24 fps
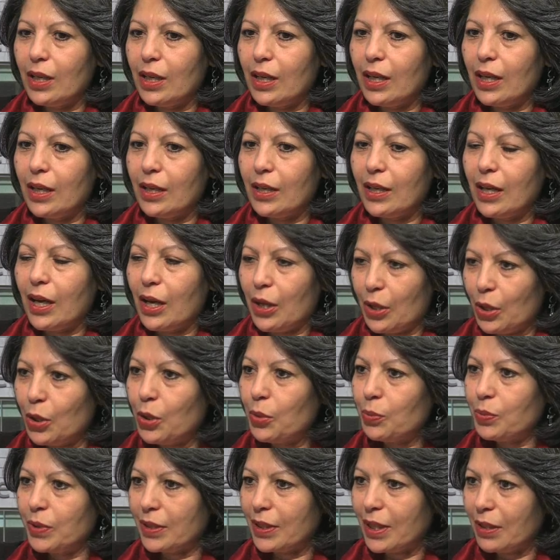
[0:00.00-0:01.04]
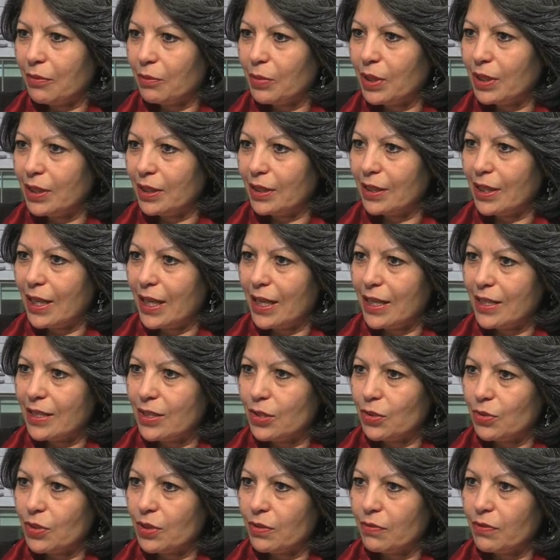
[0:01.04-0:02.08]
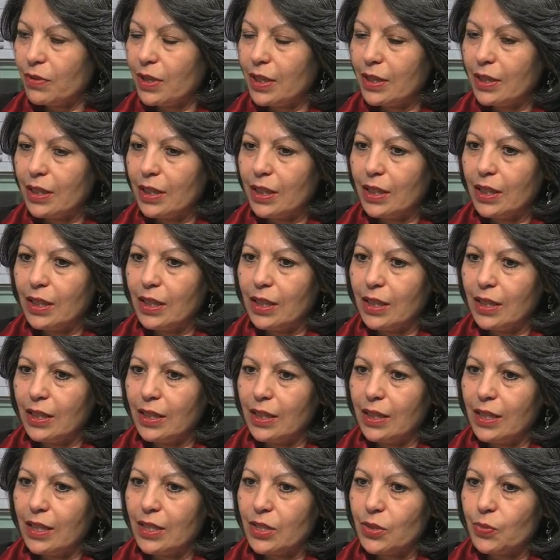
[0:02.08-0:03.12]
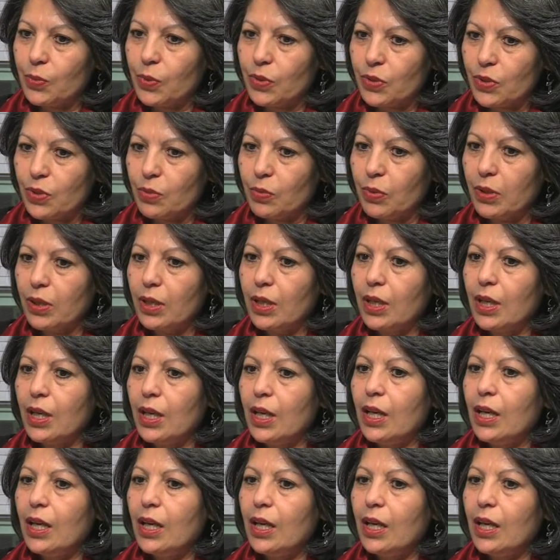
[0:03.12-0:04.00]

I hope that I've made it as user-friendly as possible.